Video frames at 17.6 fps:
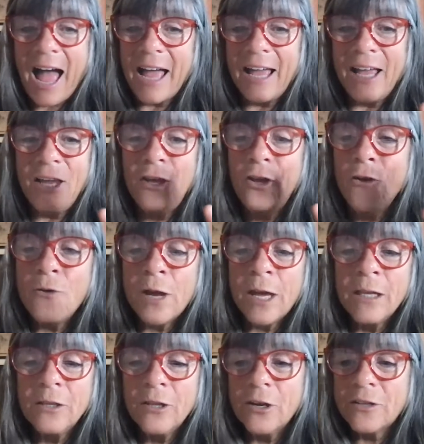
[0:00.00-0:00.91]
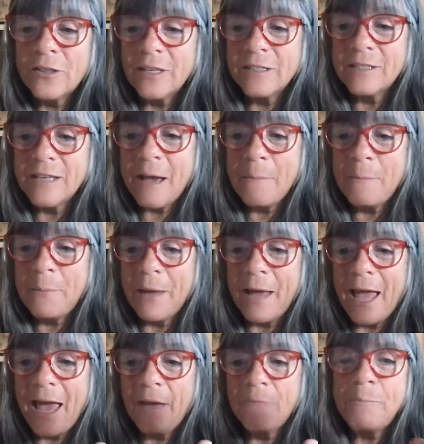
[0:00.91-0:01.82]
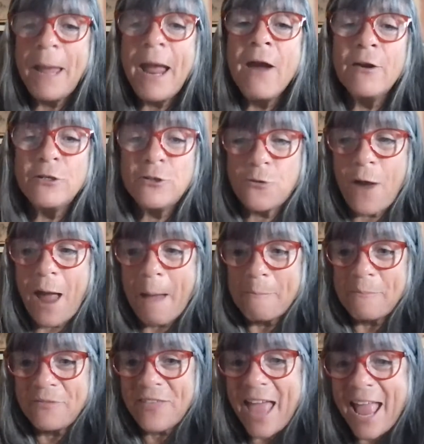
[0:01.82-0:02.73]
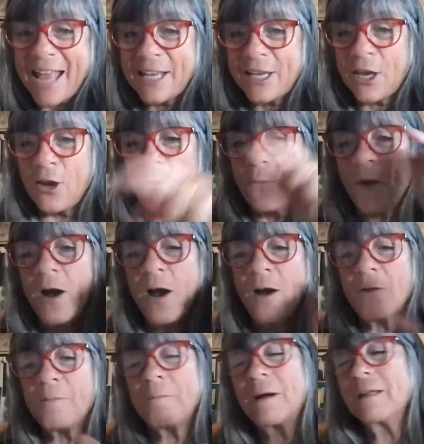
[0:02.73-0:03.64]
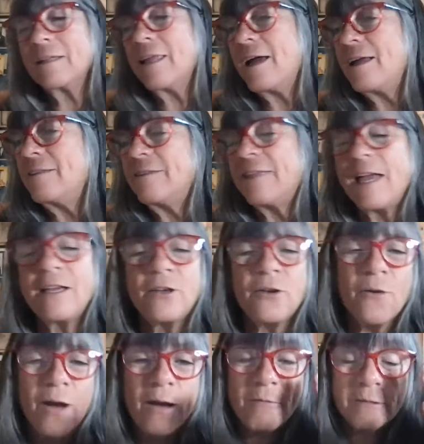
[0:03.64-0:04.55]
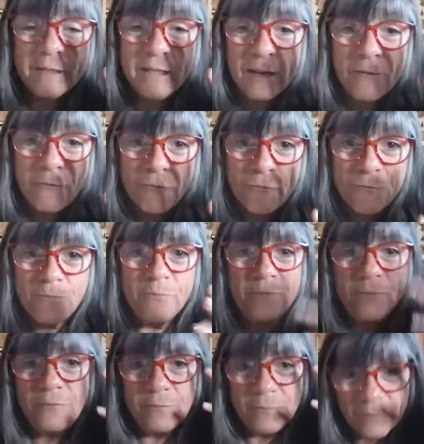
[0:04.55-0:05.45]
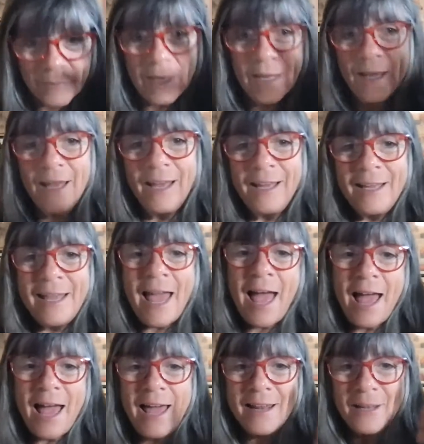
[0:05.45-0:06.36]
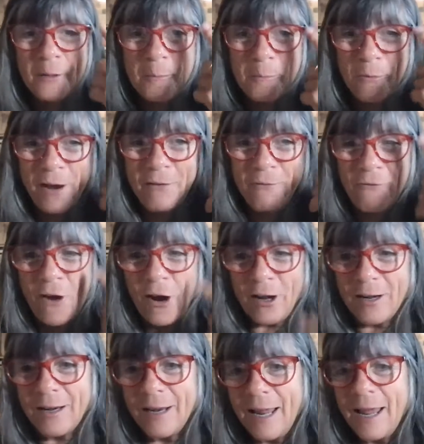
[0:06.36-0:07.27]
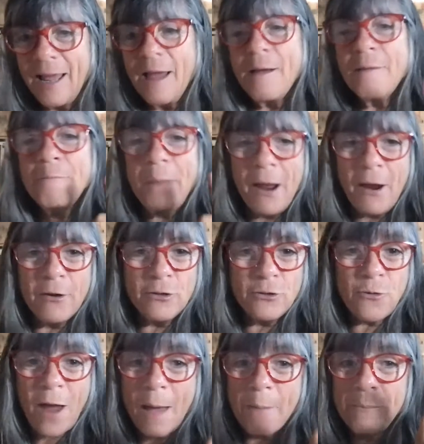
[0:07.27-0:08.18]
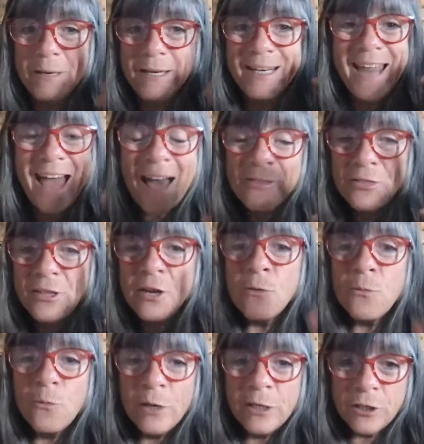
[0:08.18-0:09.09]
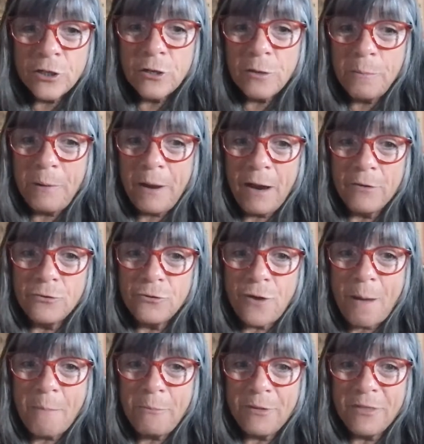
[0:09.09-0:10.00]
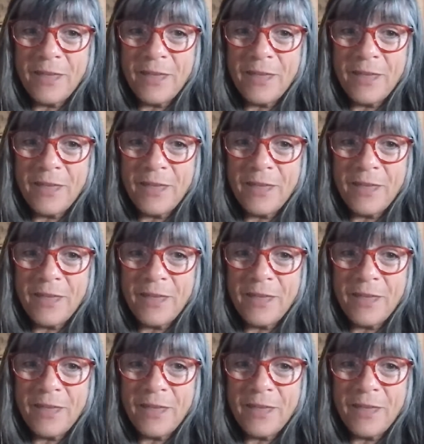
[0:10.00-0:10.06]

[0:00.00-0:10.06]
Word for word: You can look this up at Parent Trap. Thank you. Oh, Marlaine, thank you. I was like, yeah, I had a little brain fart. Parent Trap, not the original Parent Trap with